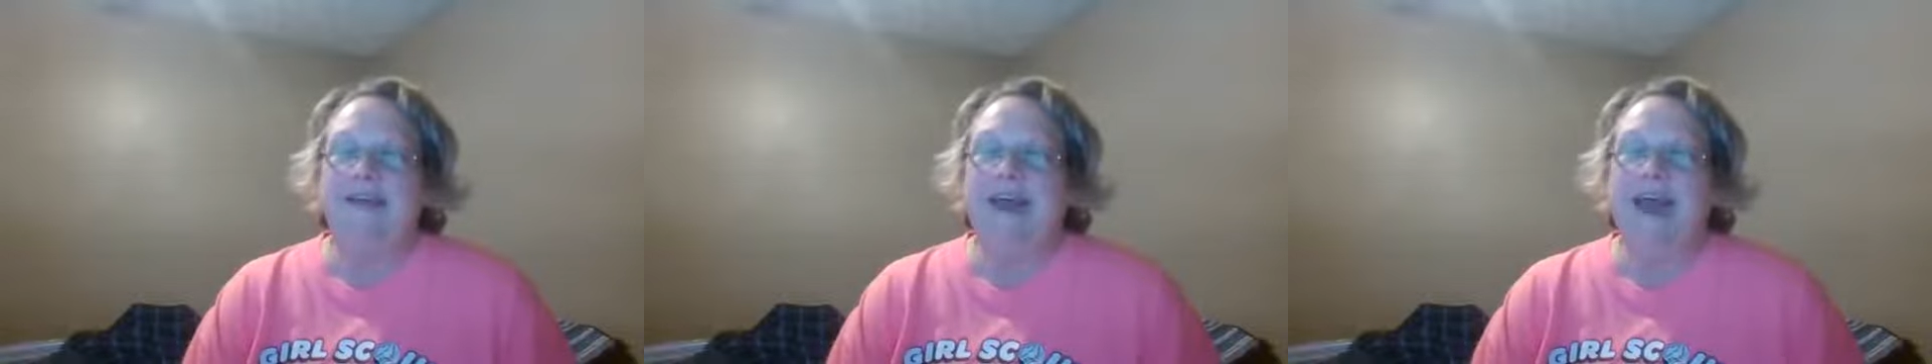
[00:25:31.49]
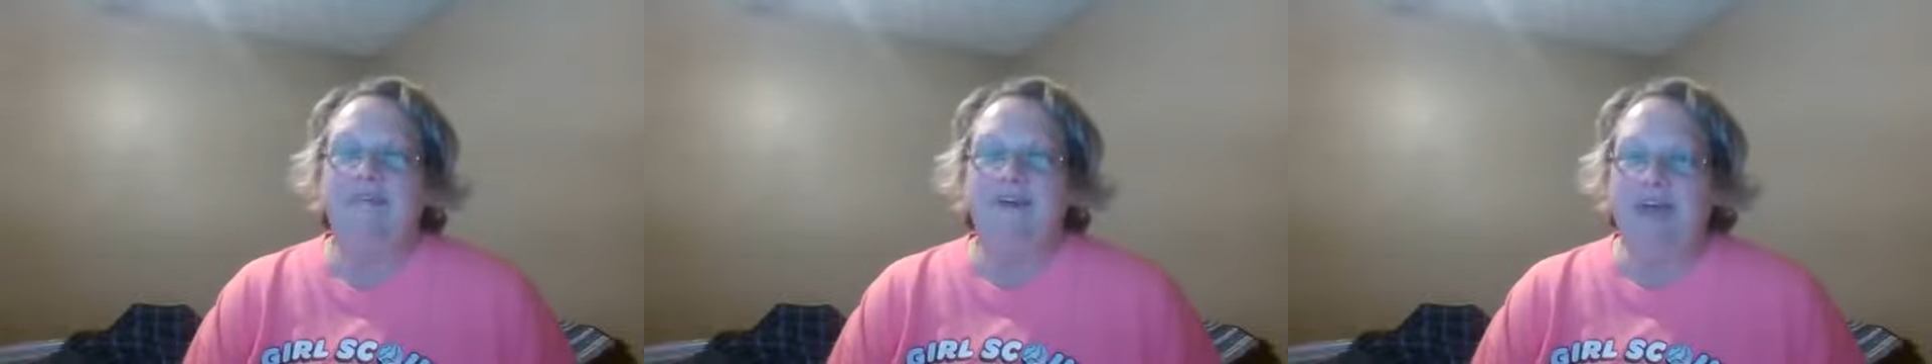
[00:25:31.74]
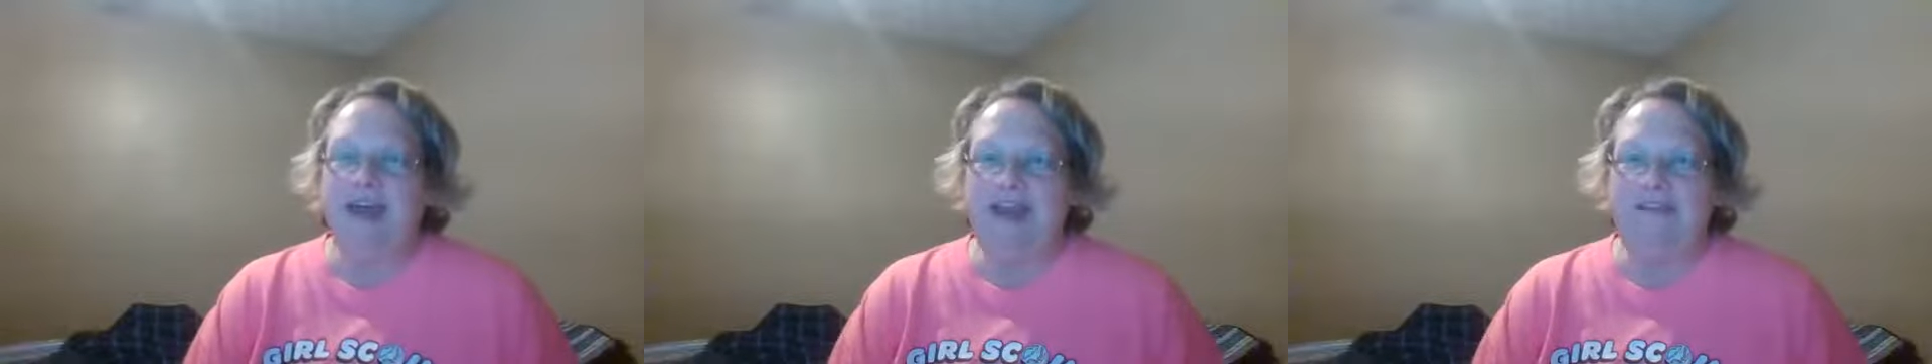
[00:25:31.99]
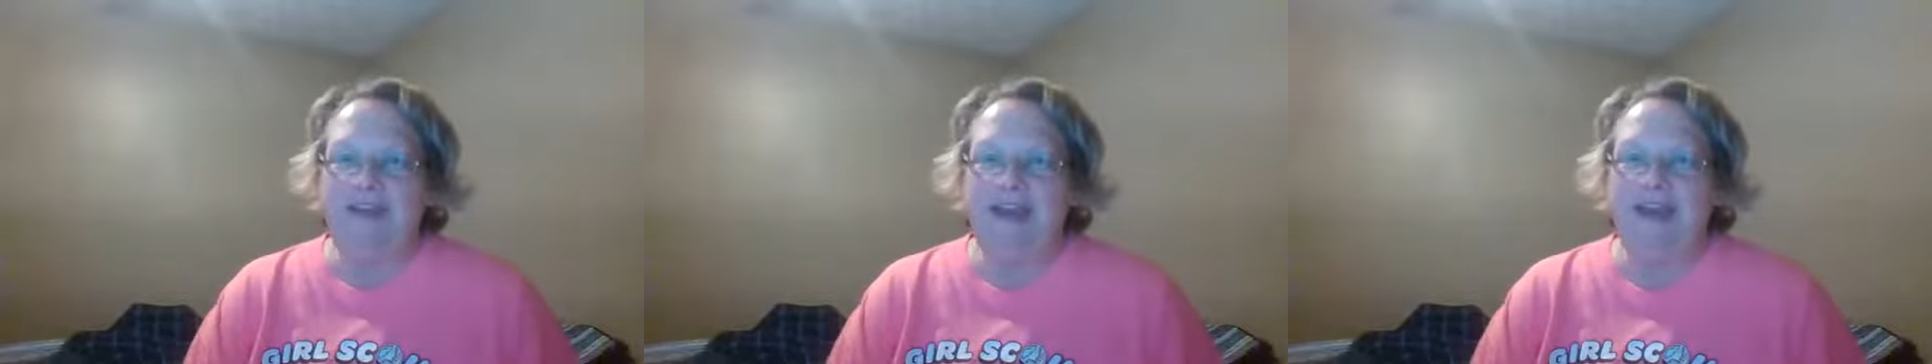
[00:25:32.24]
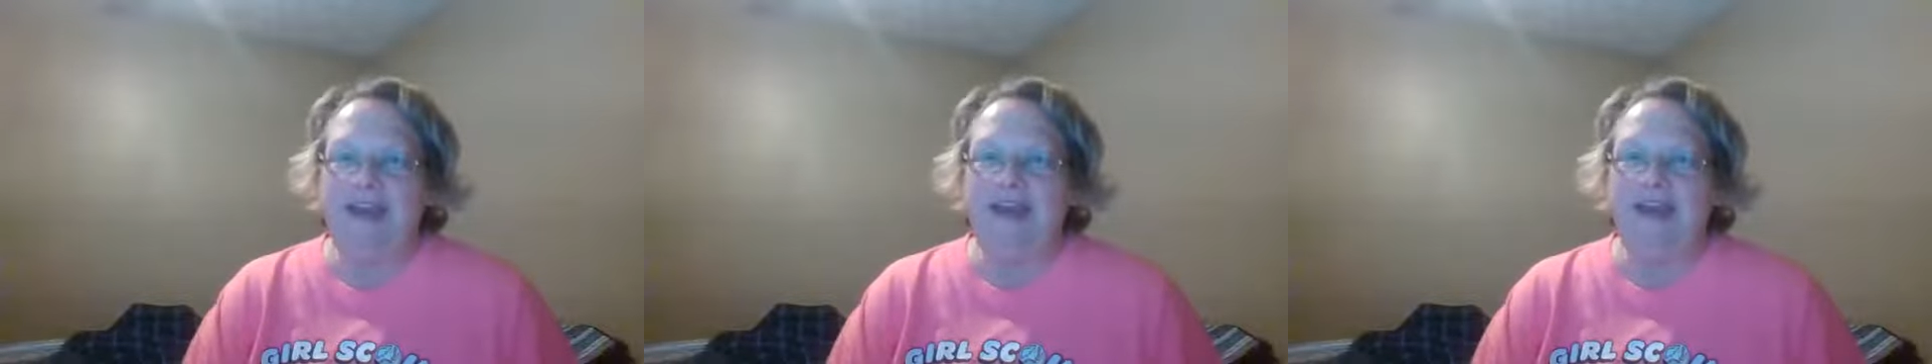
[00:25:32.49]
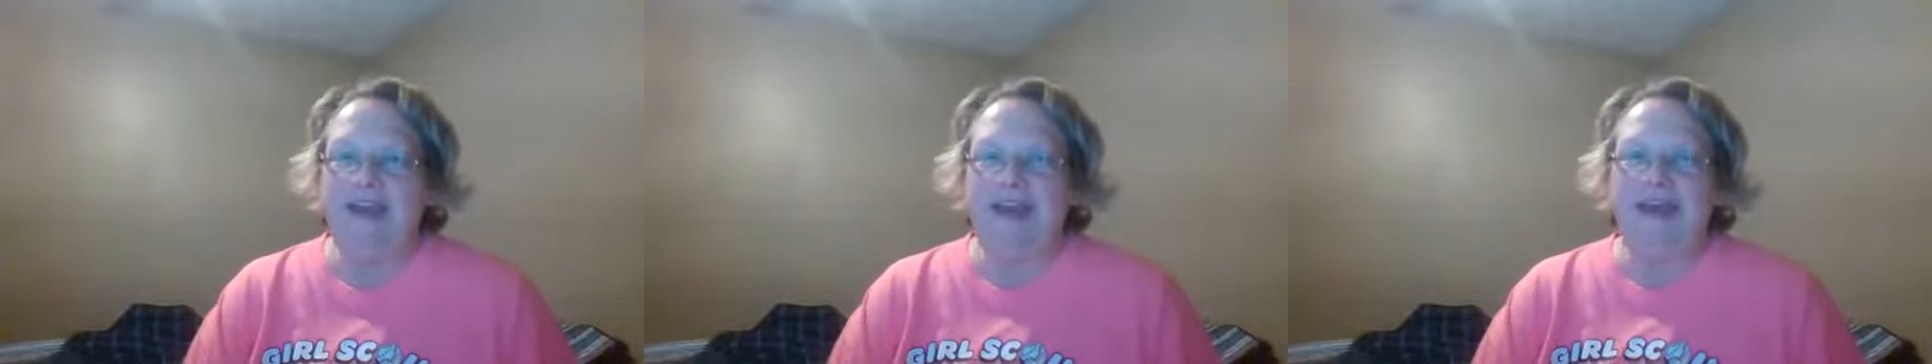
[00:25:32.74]
have a great evening
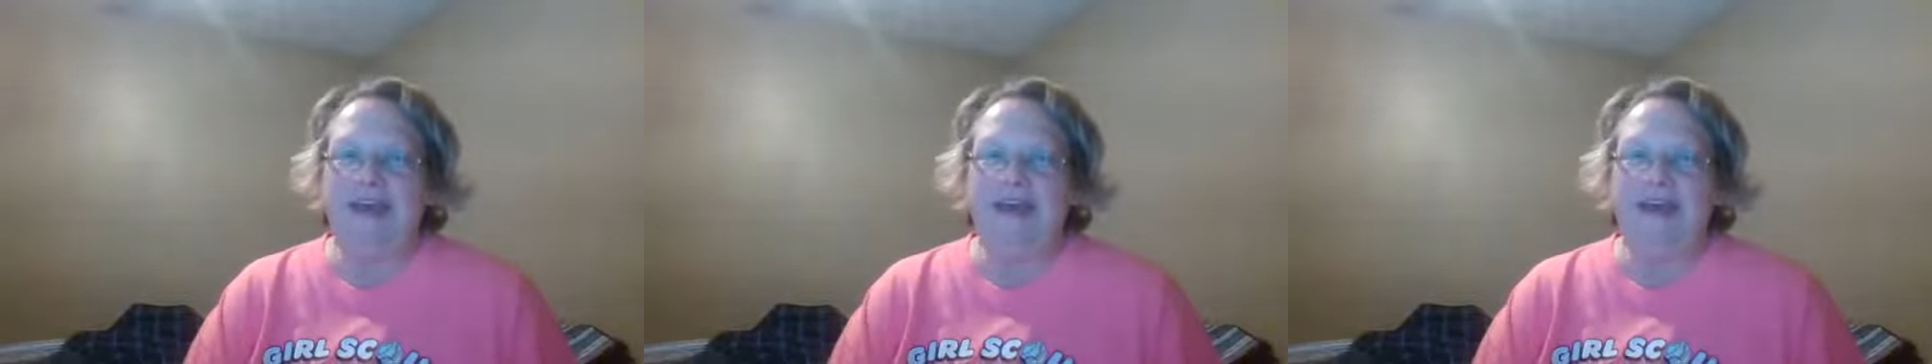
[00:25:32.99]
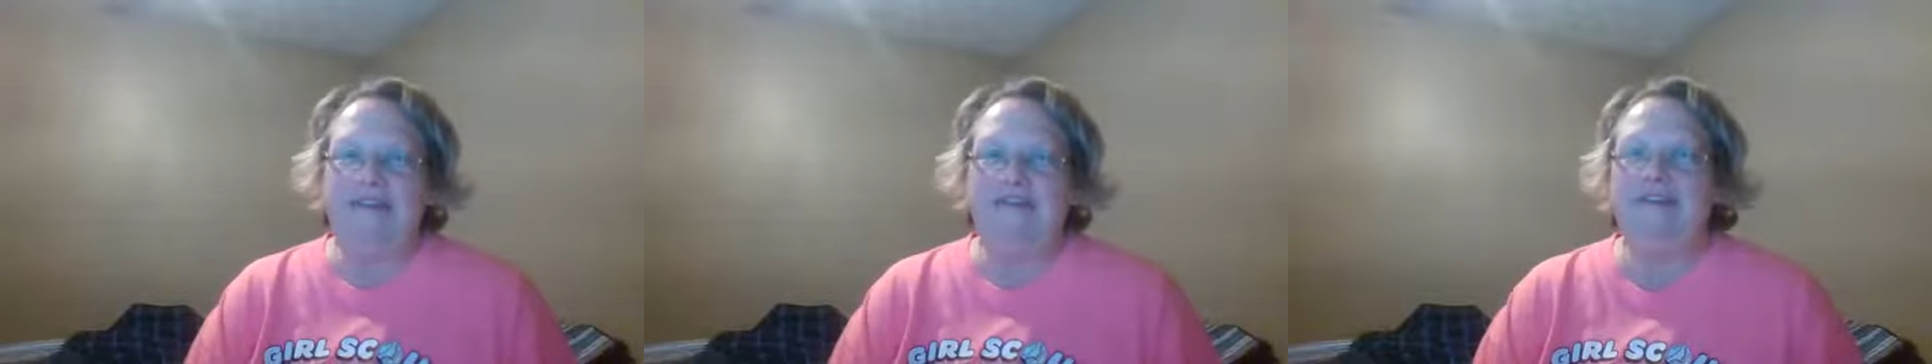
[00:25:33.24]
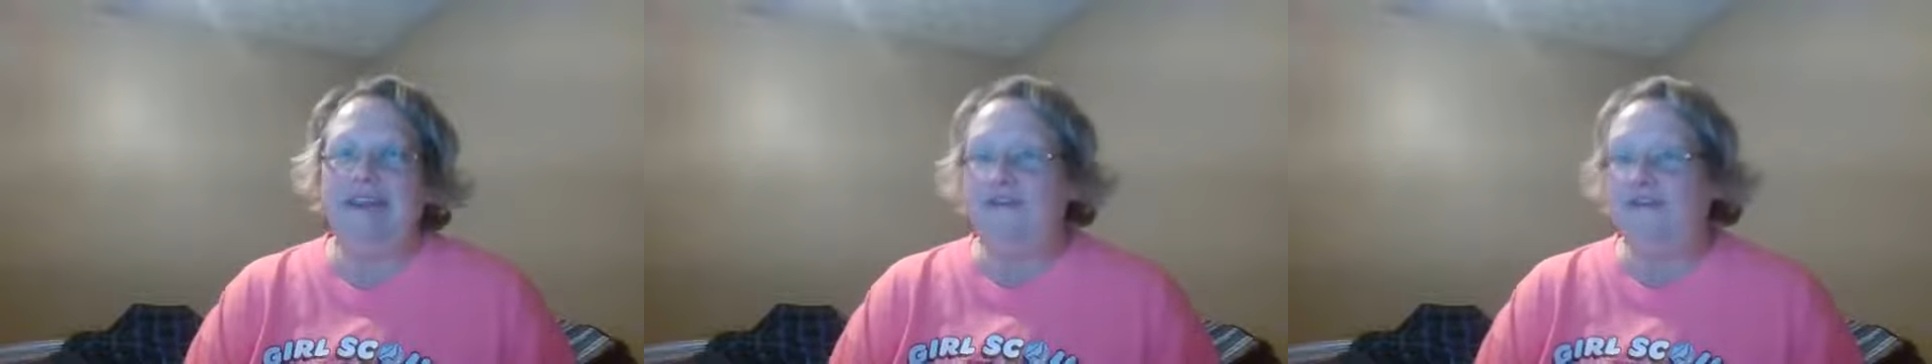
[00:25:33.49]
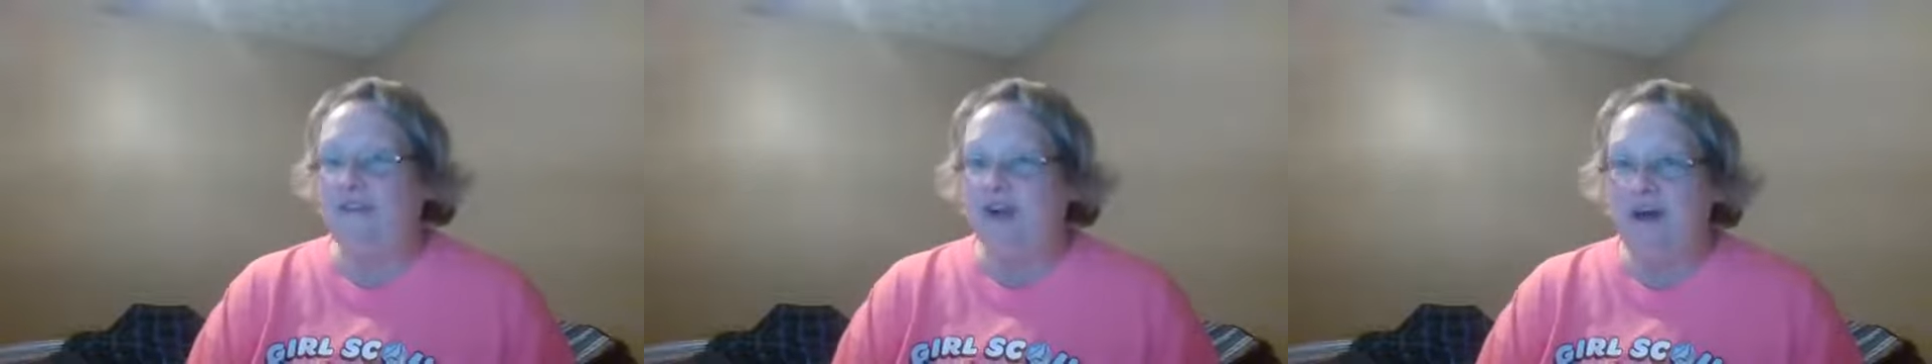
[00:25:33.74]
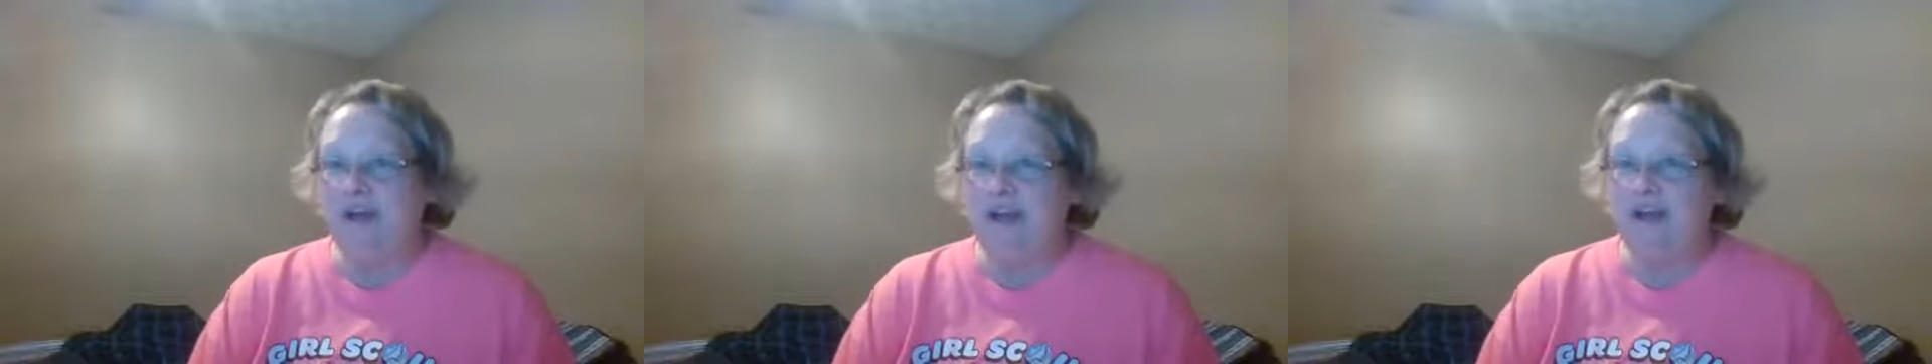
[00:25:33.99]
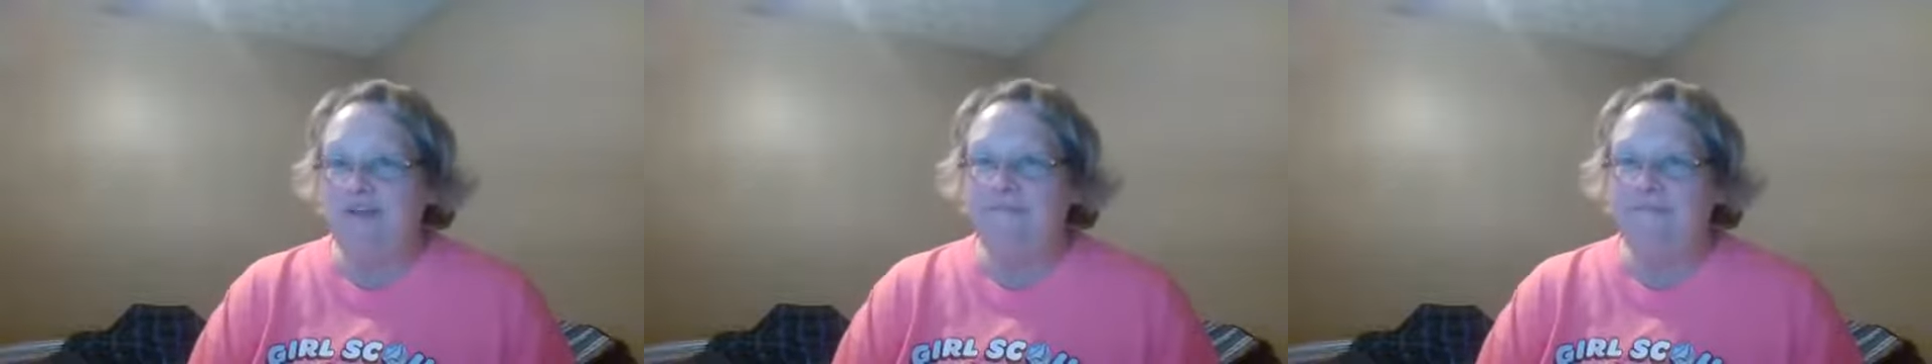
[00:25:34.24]
and stay strong